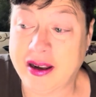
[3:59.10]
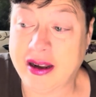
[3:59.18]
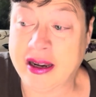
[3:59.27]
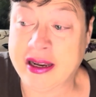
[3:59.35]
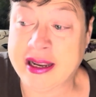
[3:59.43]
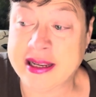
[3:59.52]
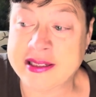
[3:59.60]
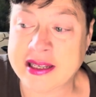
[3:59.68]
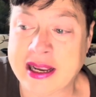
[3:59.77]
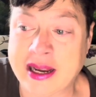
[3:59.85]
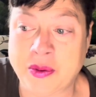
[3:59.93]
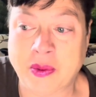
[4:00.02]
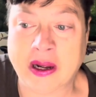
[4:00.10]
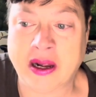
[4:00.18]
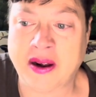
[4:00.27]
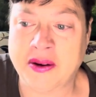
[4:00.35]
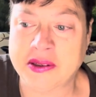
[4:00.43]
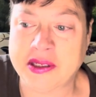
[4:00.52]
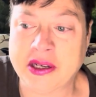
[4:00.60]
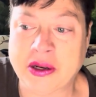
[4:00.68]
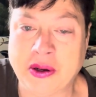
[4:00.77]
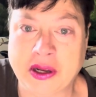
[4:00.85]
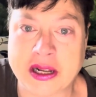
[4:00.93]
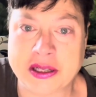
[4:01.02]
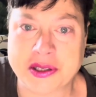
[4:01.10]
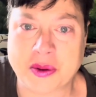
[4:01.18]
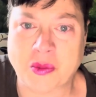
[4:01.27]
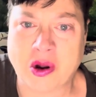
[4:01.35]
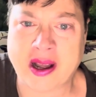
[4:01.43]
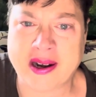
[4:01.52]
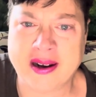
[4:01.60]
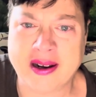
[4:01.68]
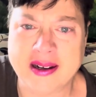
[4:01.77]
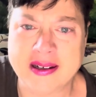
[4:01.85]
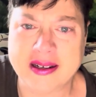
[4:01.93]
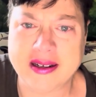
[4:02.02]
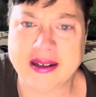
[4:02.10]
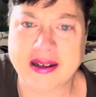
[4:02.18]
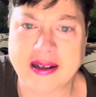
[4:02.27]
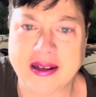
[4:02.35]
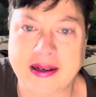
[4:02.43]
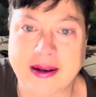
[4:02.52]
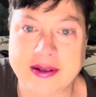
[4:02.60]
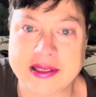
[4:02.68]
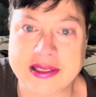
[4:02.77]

And he's like, well, you got some water? And I was